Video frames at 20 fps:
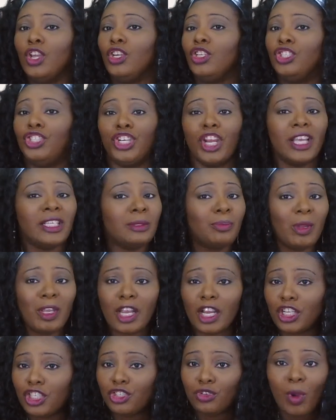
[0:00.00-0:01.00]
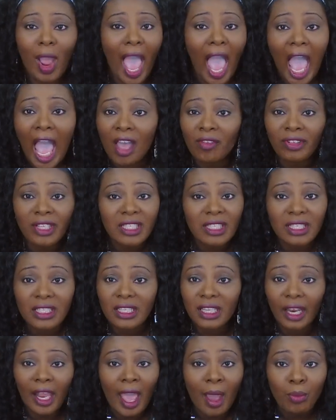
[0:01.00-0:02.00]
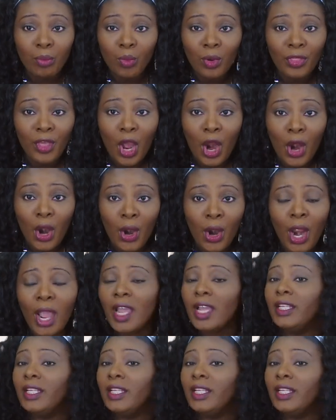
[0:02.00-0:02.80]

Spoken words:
Just because you haven't slept with her,